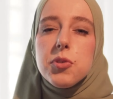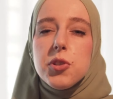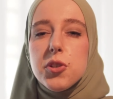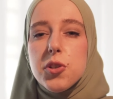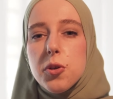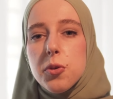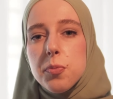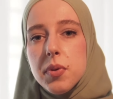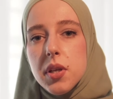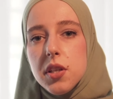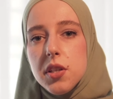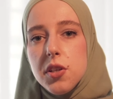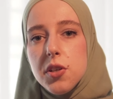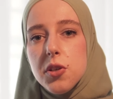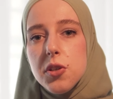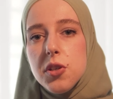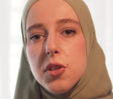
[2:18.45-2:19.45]
The
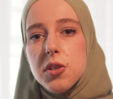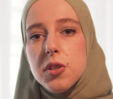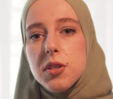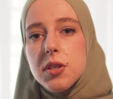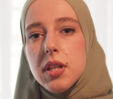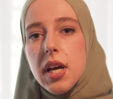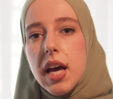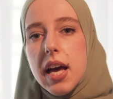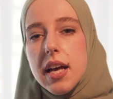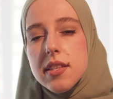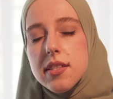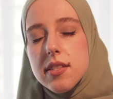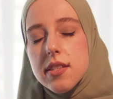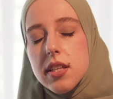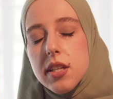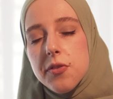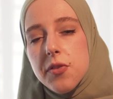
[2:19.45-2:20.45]
European Union
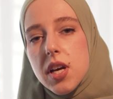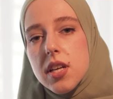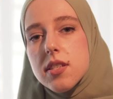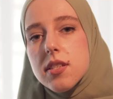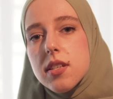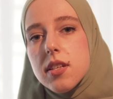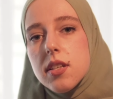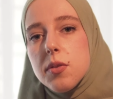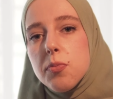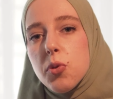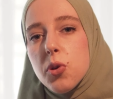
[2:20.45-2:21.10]
has invested